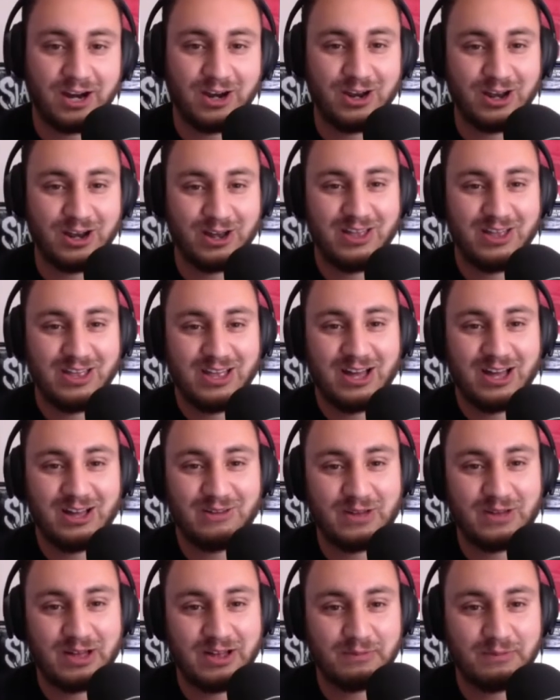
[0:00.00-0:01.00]

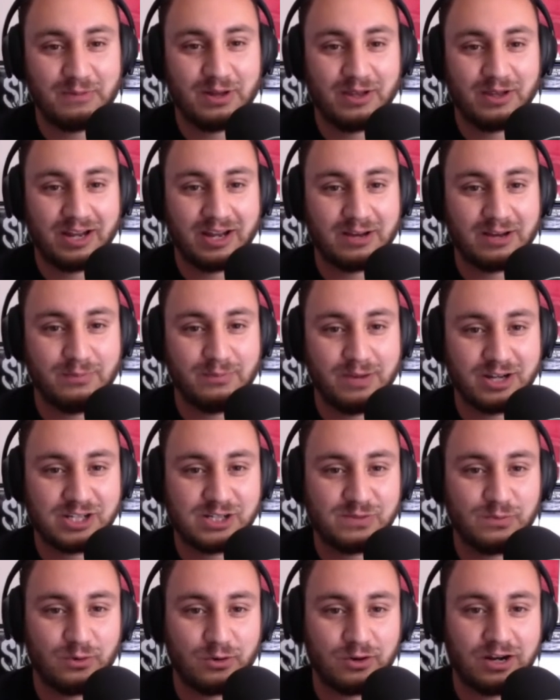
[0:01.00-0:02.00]
I'm like a
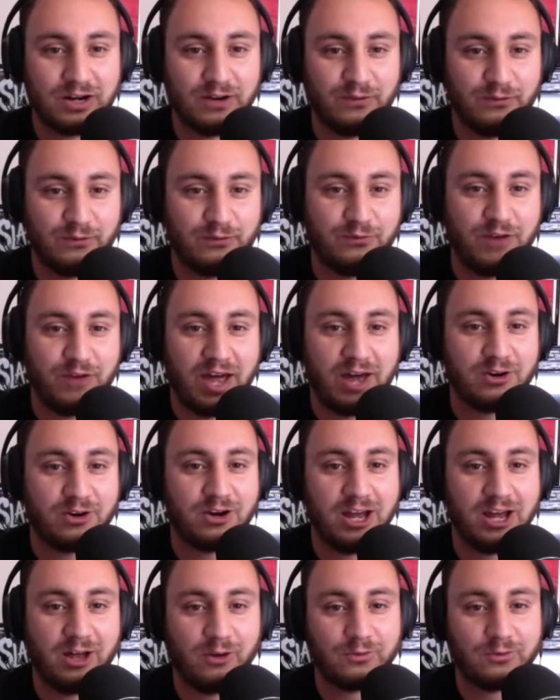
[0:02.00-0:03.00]
much more
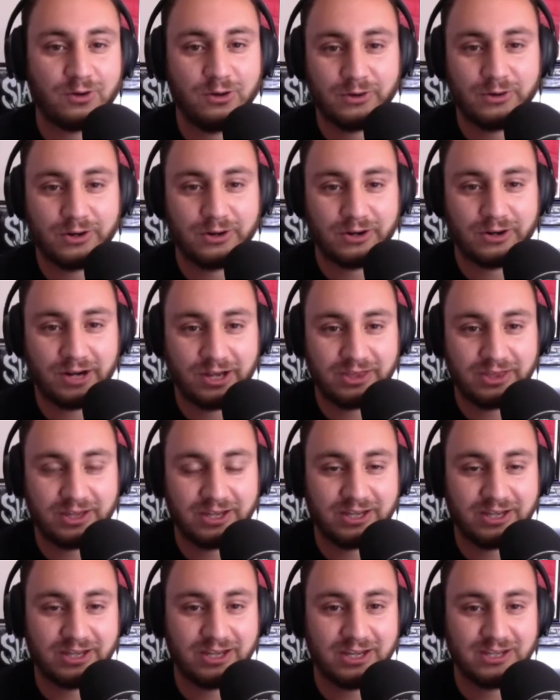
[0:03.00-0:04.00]
fatter Al Roker, I
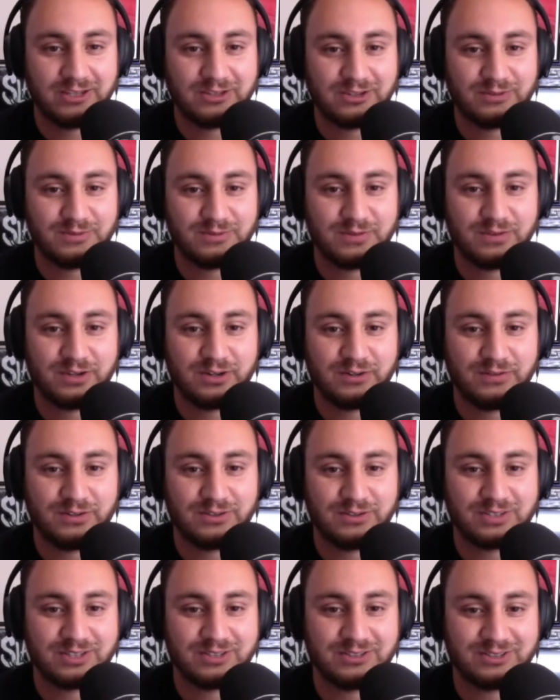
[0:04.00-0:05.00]
think, in terms of
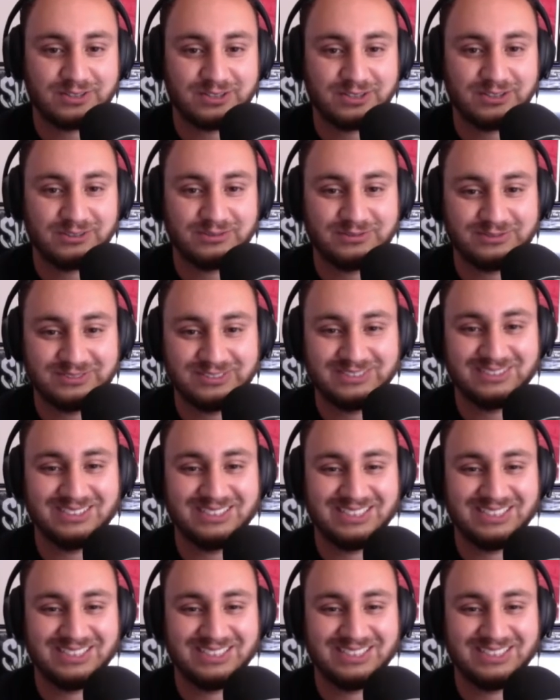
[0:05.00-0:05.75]
interviews there. So.